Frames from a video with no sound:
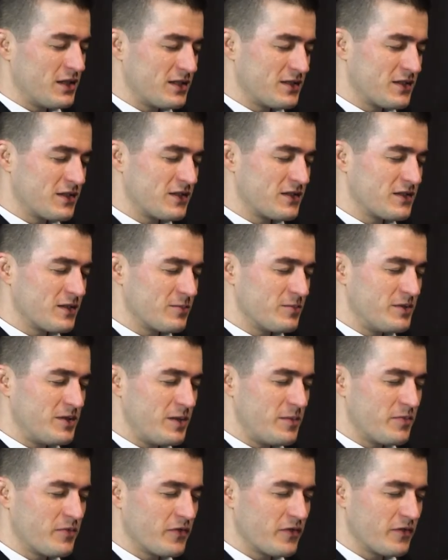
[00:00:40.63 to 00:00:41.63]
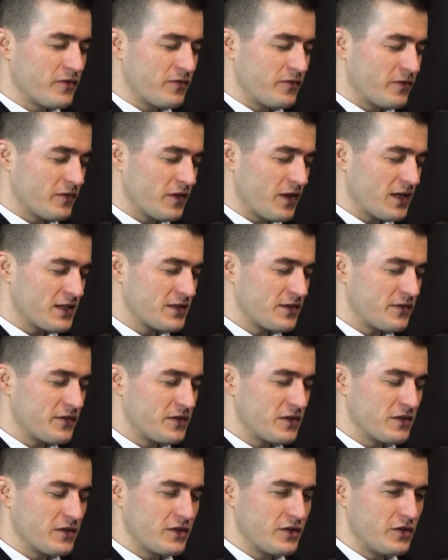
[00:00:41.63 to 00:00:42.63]
Is there some deep philosophy
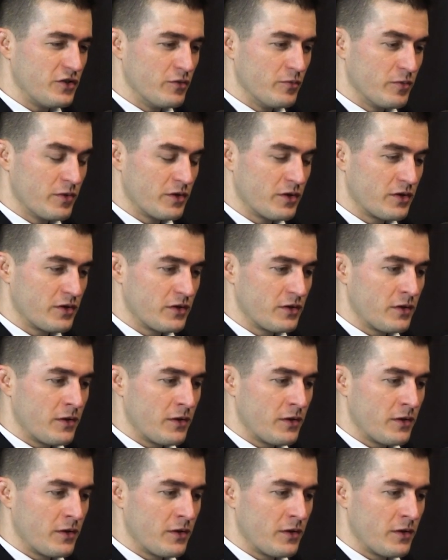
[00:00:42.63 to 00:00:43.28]
to the humor?